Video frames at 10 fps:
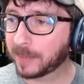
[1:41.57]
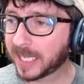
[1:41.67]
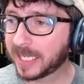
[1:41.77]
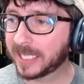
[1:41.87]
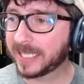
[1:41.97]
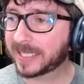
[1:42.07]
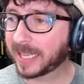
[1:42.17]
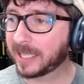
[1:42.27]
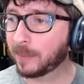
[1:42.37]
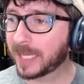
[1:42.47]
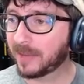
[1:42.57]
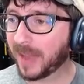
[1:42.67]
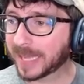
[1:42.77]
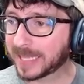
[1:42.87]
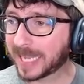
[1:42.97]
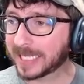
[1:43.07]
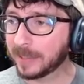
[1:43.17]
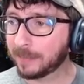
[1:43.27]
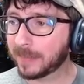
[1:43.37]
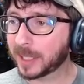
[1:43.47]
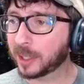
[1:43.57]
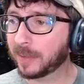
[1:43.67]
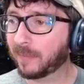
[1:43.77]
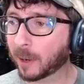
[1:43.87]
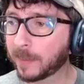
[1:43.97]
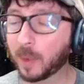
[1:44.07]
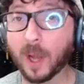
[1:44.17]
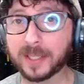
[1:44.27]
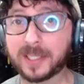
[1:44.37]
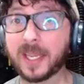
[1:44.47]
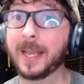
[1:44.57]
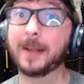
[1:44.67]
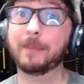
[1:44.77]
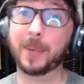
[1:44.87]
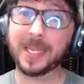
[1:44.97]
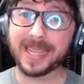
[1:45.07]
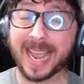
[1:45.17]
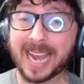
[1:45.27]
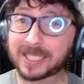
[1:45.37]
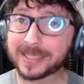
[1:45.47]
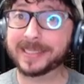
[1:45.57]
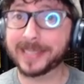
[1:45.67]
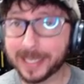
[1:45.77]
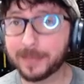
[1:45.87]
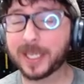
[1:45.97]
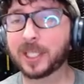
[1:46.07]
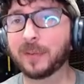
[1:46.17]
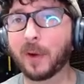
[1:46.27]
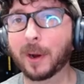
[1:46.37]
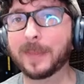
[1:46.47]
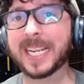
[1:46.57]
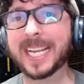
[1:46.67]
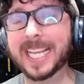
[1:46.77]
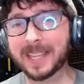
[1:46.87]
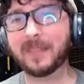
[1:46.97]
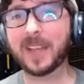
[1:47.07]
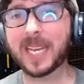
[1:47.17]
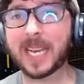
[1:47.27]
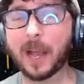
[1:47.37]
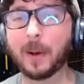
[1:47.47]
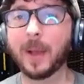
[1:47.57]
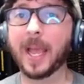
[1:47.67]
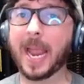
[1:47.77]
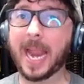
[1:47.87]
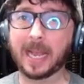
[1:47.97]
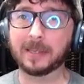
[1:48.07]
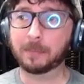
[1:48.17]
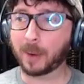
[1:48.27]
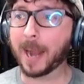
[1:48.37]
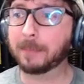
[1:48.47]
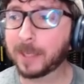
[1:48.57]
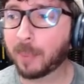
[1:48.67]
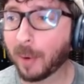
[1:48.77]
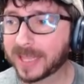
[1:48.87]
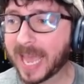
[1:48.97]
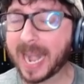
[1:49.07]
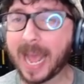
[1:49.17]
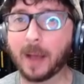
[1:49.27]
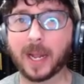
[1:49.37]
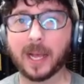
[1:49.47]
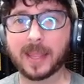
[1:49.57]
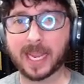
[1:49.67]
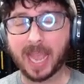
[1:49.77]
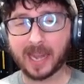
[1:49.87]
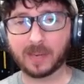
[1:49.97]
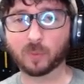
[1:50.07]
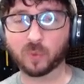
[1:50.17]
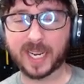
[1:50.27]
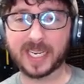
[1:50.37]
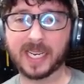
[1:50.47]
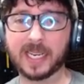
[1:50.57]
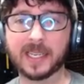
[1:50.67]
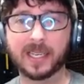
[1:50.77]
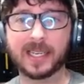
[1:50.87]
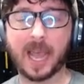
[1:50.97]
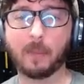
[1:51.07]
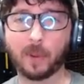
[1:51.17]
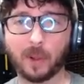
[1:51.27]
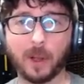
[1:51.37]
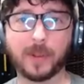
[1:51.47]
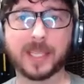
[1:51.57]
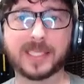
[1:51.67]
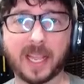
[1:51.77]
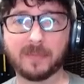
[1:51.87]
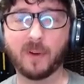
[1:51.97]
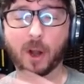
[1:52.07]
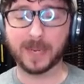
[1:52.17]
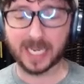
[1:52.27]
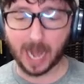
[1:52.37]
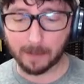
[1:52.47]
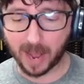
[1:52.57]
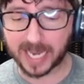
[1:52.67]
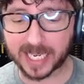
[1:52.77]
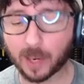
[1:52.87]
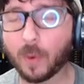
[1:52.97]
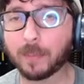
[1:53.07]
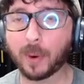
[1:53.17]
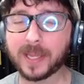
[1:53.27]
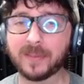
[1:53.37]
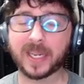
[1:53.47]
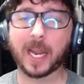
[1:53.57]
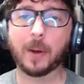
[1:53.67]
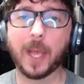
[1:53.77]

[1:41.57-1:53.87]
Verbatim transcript: in and he said, You mean the fact that they didn't mention farming once? but they actually did mention farming in the video. And Bram did point that out. Uh, they had it written down below. They said farming, not mining at one point in the video.